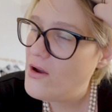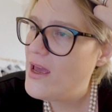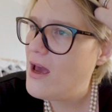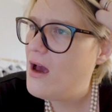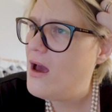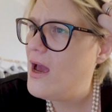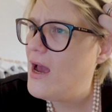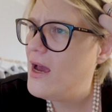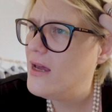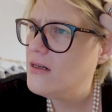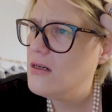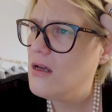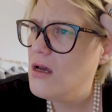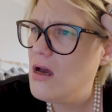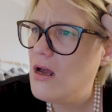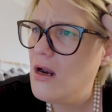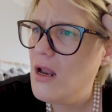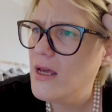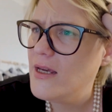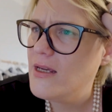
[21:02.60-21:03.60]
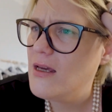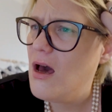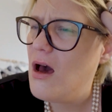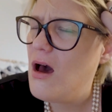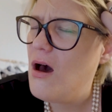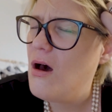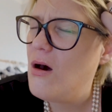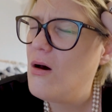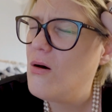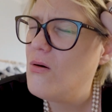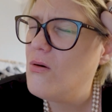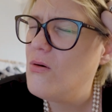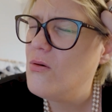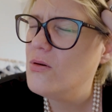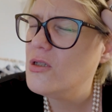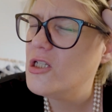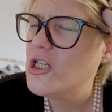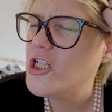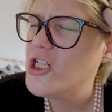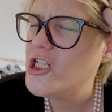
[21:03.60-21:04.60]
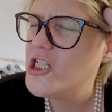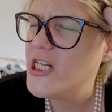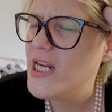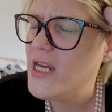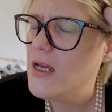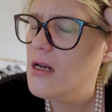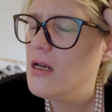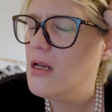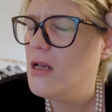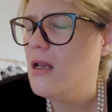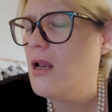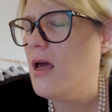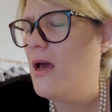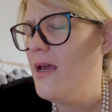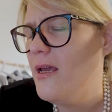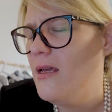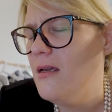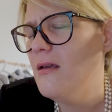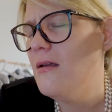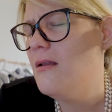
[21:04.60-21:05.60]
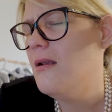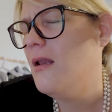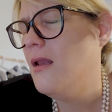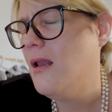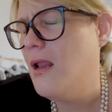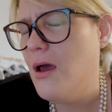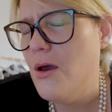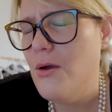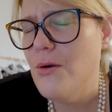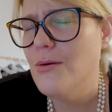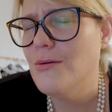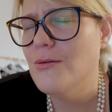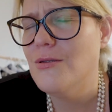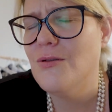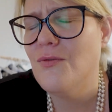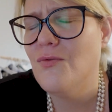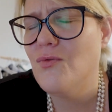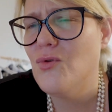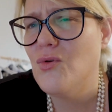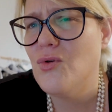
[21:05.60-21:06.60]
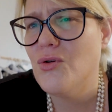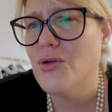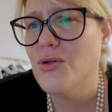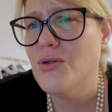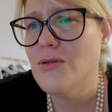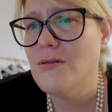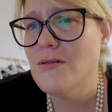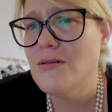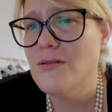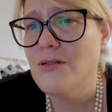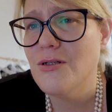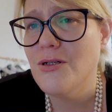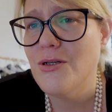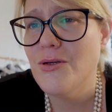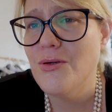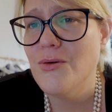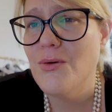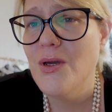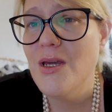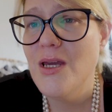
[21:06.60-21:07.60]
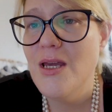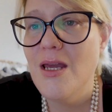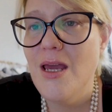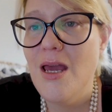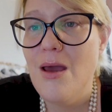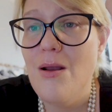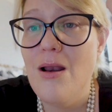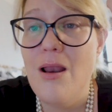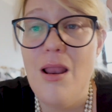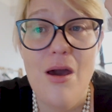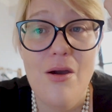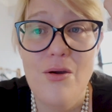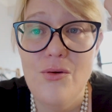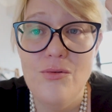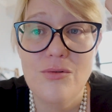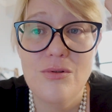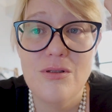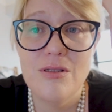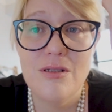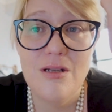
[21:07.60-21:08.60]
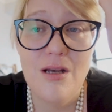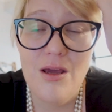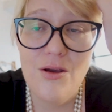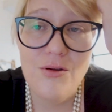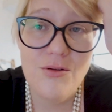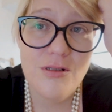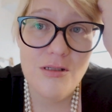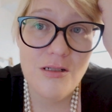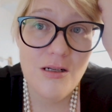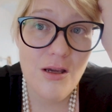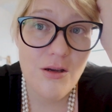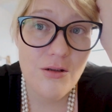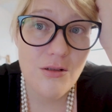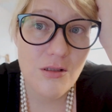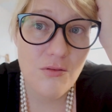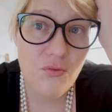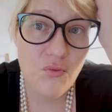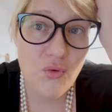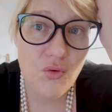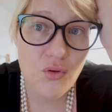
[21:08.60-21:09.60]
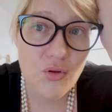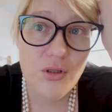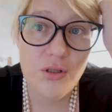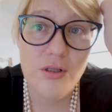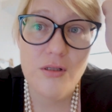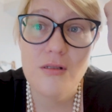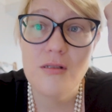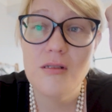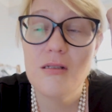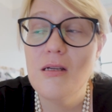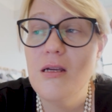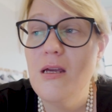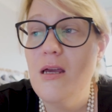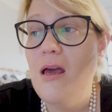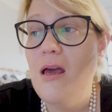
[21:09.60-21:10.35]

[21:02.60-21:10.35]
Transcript: yeah, I had like a whole shit, like loads of orders to do. Loads and loads of orders.